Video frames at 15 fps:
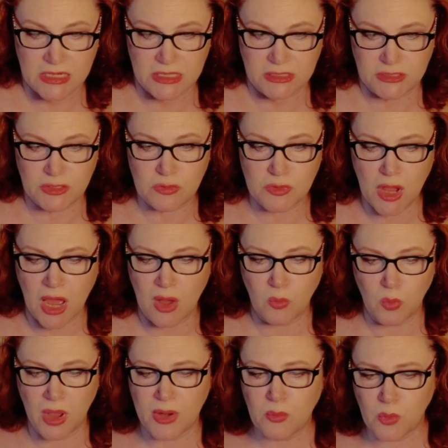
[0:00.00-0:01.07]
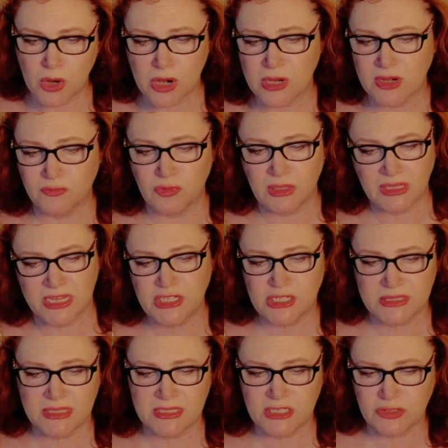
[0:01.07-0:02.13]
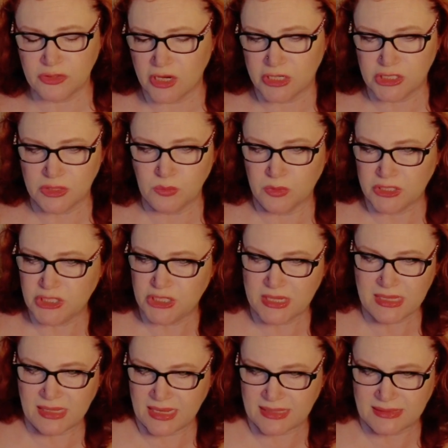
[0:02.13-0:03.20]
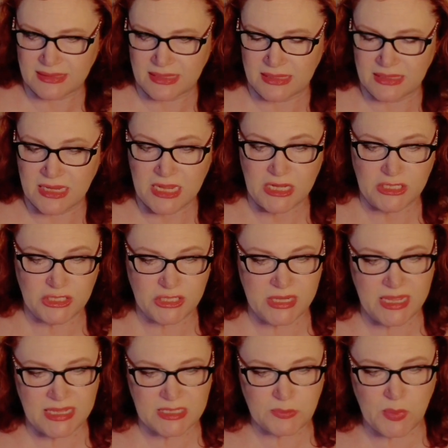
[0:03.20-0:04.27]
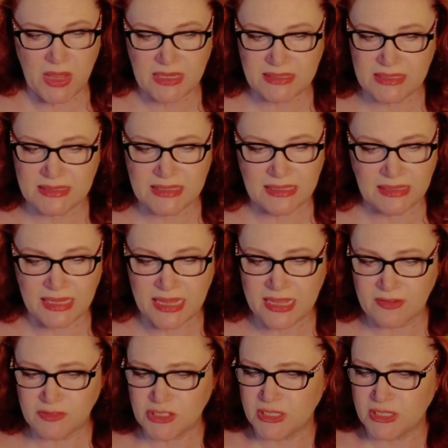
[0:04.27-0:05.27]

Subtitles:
To not one word of religious instruction would she listen. She expected to live, she